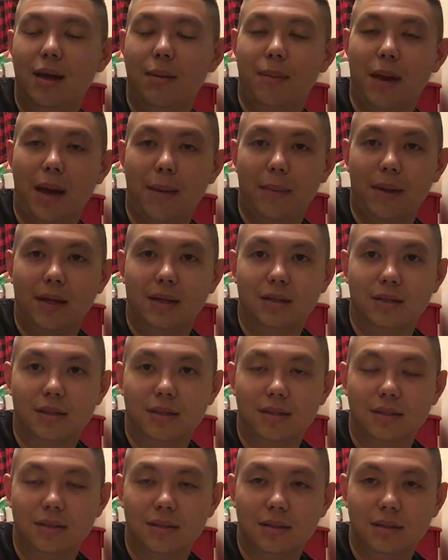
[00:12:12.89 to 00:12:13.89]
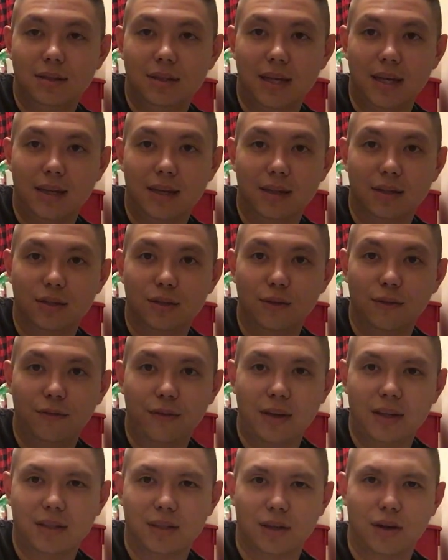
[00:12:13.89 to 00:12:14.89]
Batman's taking
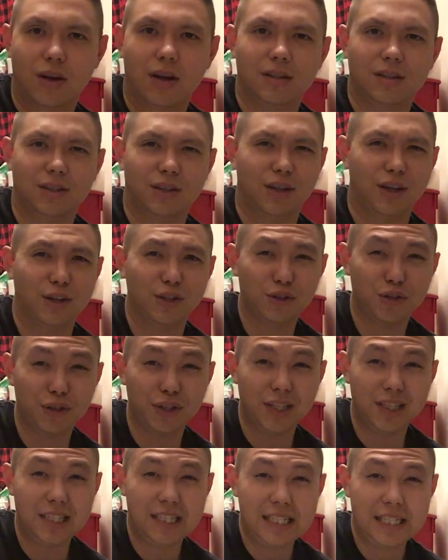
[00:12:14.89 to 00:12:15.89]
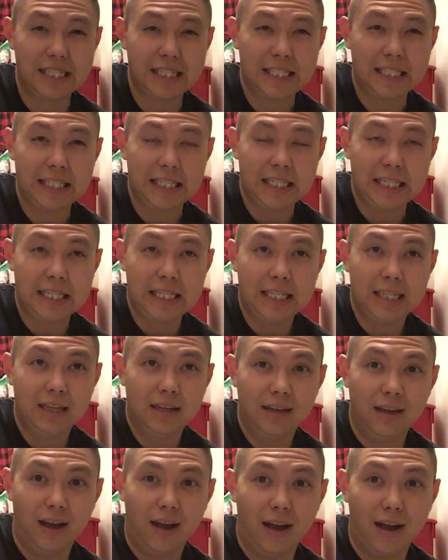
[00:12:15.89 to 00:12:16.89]
Two-Face across the country,
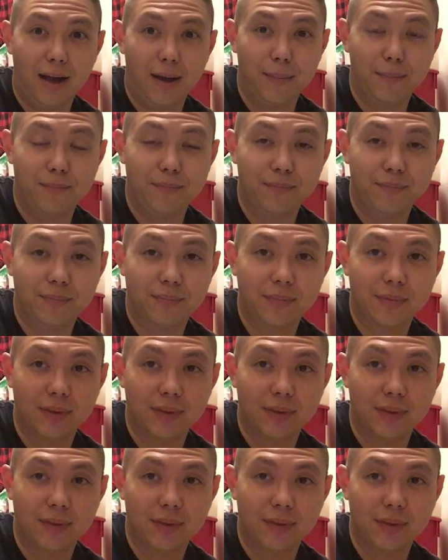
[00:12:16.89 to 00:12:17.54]
and